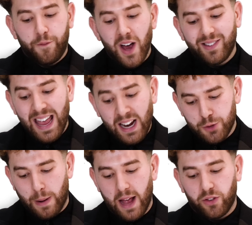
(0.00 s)
the first
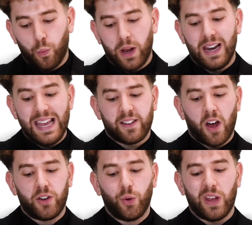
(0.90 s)
English player to win league
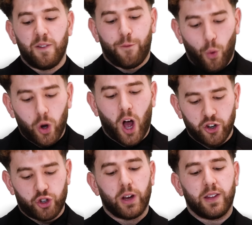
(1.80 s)
titles in four
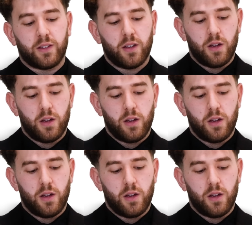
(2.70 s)
countries?